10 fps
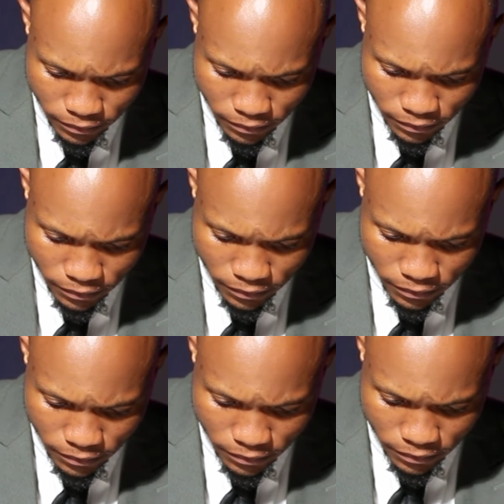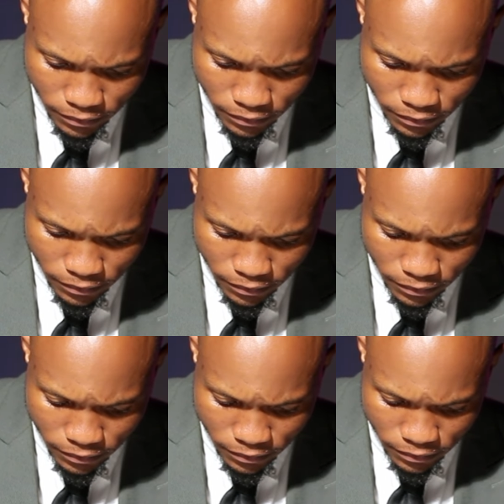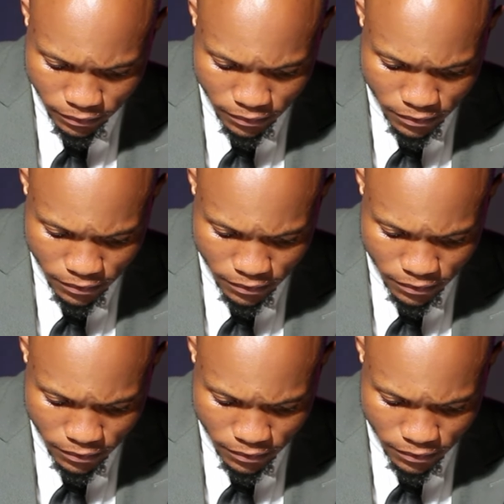(silence)